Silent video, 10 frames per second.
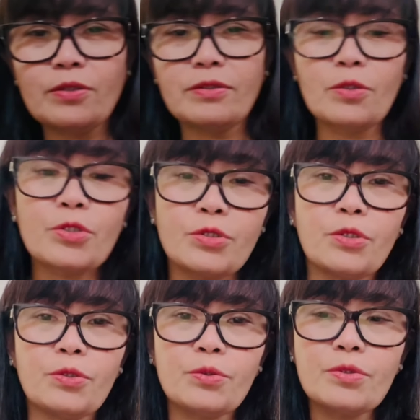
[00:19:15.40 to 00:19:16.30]
used to
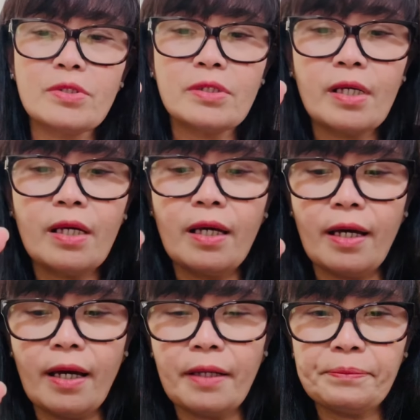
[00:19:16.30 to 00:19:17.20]
use.
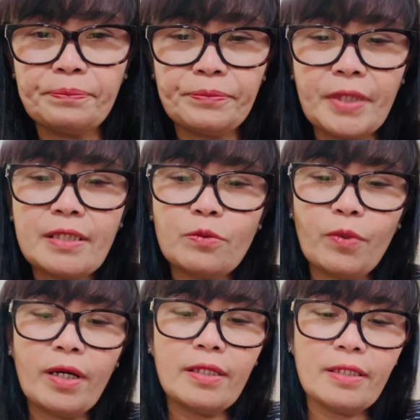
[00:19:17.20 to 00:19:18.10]
This
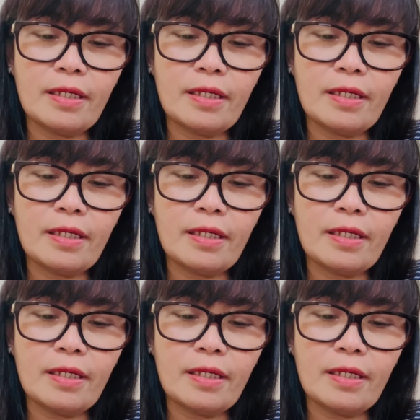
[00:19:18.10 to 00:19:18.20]
one